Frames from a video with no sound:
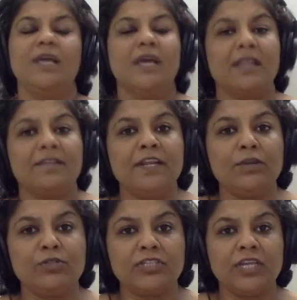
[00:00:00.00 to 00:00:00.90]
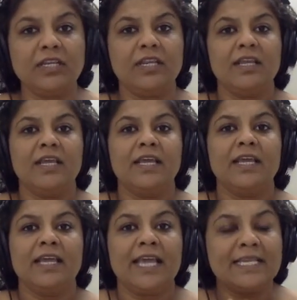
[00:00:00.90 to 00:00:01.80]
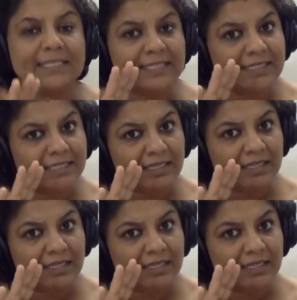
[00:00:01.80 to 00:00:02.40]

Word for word: Revolution is